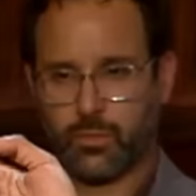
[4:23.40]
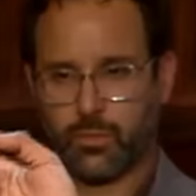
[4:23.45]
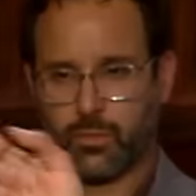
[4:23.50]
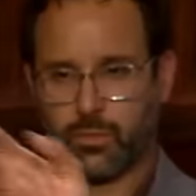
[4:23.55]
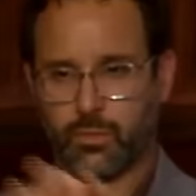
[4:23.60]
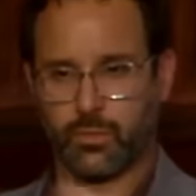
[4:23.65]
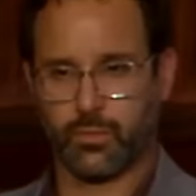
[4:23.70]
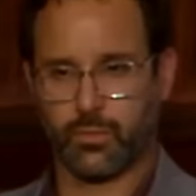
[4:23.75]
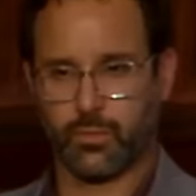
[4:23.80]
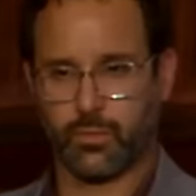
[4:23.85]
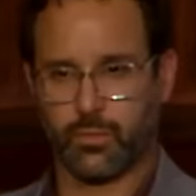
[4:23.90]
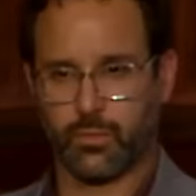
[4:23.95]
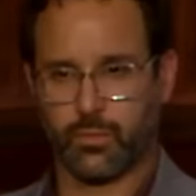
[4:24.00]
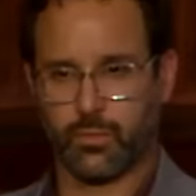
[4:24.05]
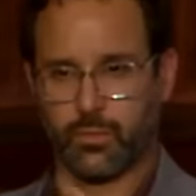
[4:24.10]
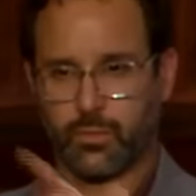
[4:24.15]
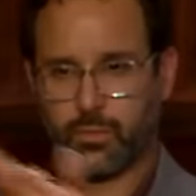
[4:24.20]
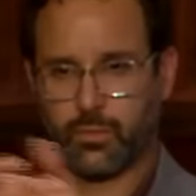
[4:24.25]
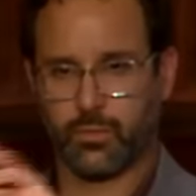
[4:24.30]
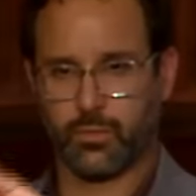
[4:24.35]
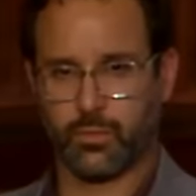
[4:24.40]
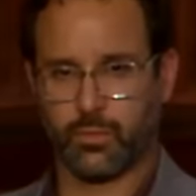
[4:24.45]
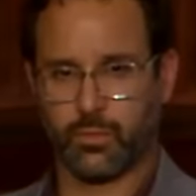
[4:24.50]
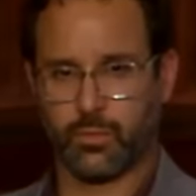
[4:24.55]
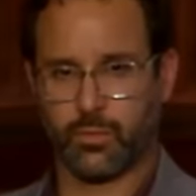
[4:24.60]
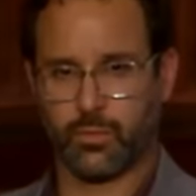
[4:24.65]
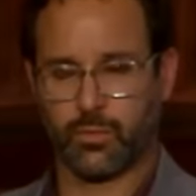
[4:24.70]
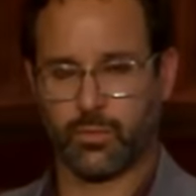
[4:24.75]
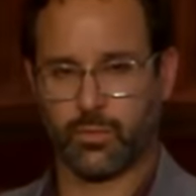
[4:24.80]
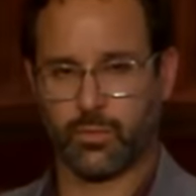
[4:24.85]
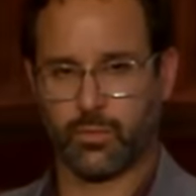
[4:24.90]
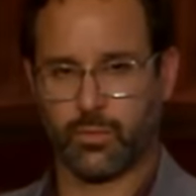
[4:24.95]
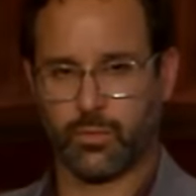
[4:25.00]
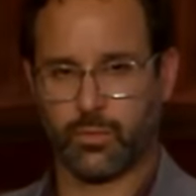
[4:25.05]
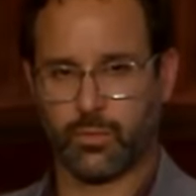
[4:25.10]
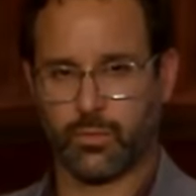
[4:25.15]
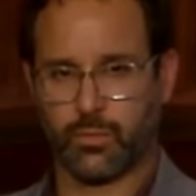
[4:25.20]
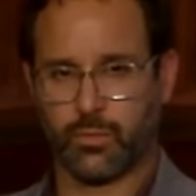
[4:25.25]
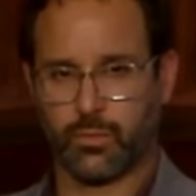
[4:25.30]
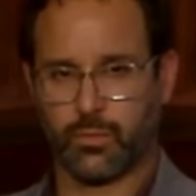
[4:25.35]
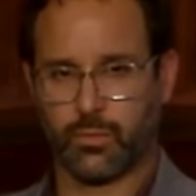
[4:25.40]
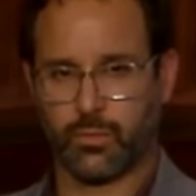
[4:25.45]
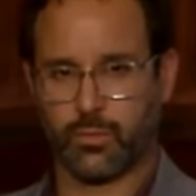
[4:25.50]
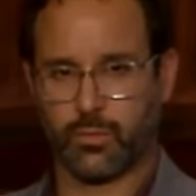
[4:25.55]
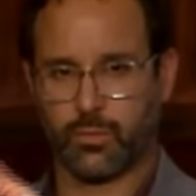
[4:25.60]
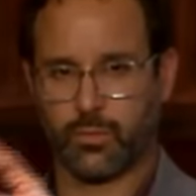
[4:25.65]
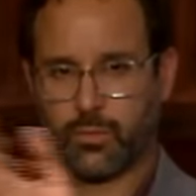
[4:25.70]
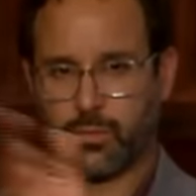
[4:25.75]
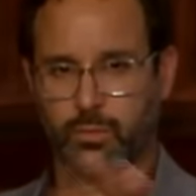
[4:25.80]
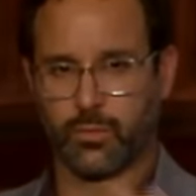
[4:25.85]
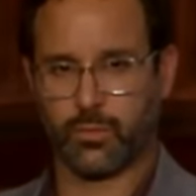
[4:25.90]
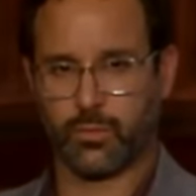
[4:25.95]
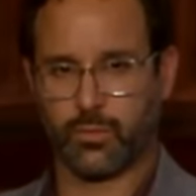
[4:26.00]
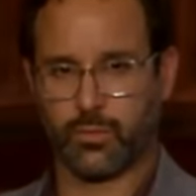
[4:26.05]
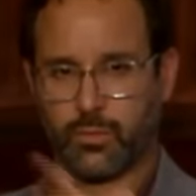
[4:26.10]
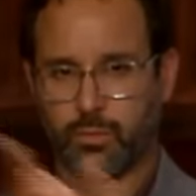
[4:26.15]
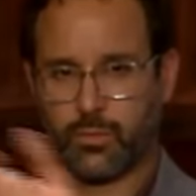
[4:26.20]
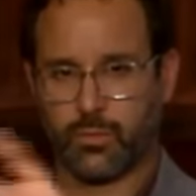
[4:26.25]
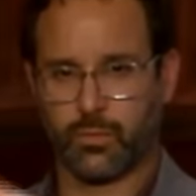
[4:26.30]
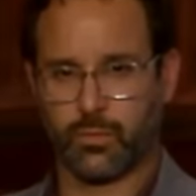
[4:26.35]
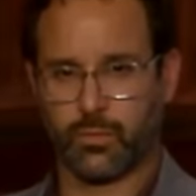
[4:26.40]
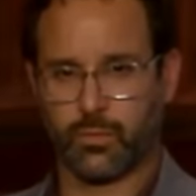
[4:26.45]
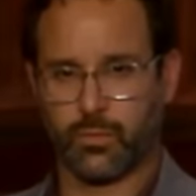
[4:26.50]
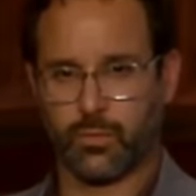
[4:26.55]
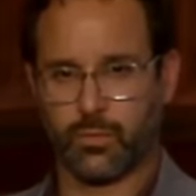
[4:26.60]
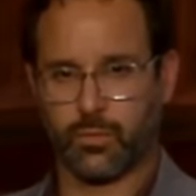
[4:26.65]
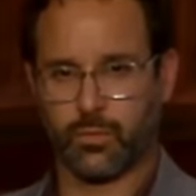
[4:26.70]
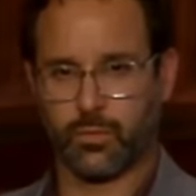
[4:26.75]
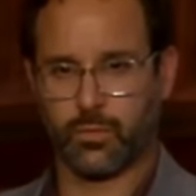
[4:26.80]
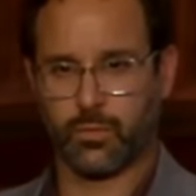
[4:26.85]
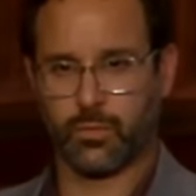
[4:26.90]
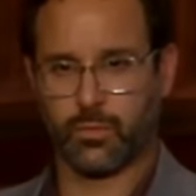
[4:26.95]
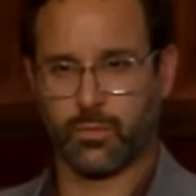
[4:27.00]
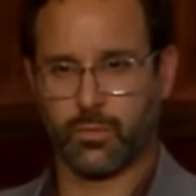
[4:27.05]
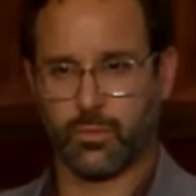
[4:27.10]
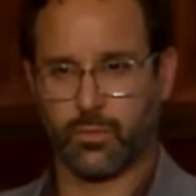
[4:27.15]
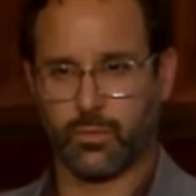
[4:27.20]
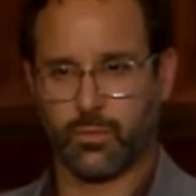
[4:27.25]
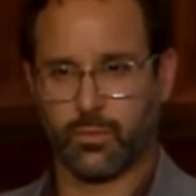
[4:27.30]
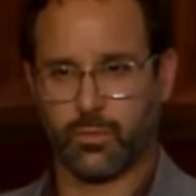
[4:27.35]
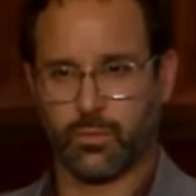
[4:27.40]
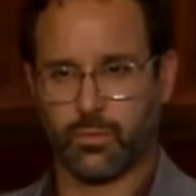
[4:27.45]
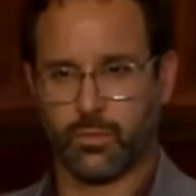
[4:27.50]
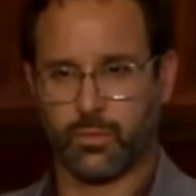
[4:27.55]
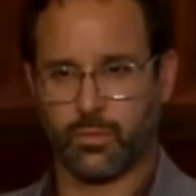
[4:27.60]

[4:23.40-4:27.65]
(silent)